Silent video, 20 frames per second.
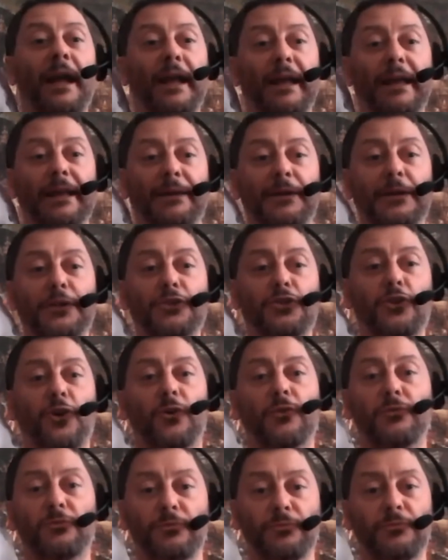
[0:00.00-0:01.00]
It's
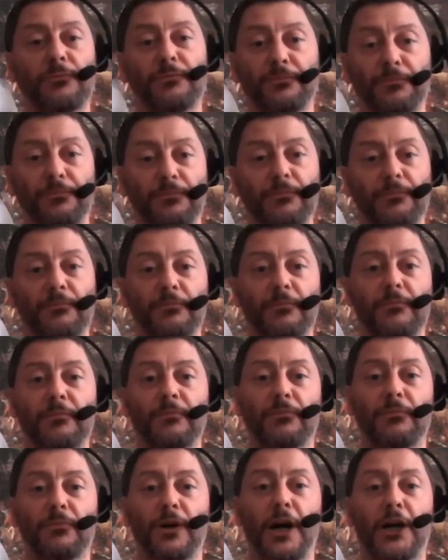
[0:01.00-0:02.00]
not
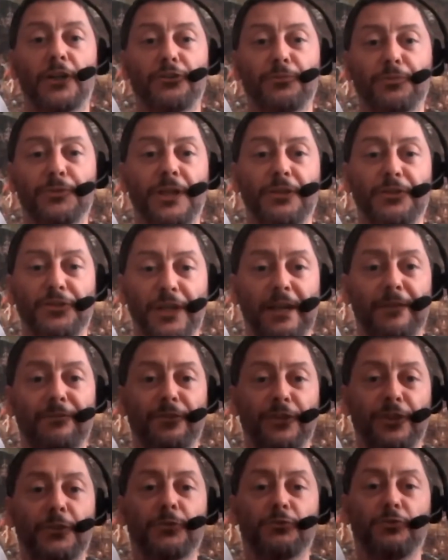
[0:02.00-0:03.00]
100% safe
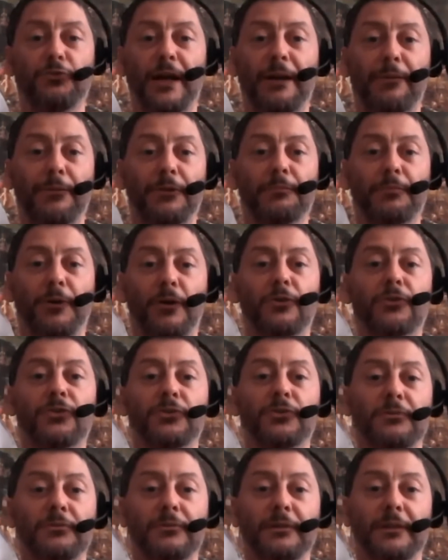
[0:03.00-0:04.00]
to use right out of the box.
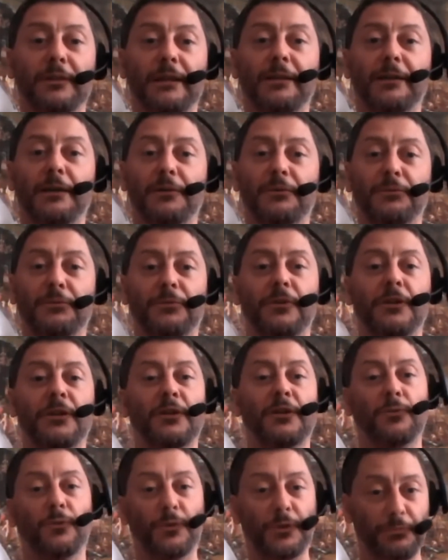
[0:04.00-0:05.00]
Okay, and
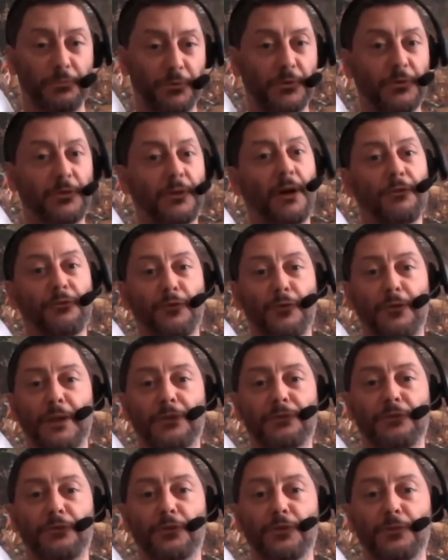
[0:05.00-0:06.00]
we'll go
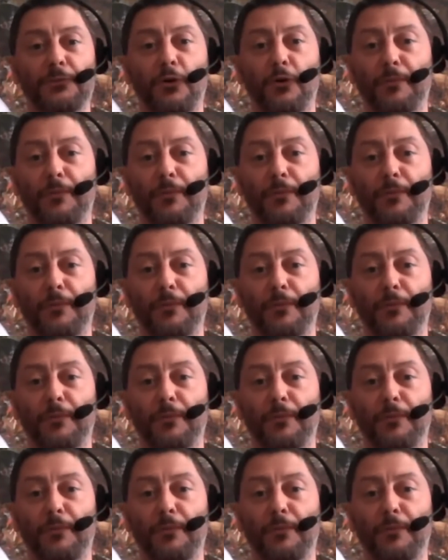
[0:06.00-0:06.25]
through some more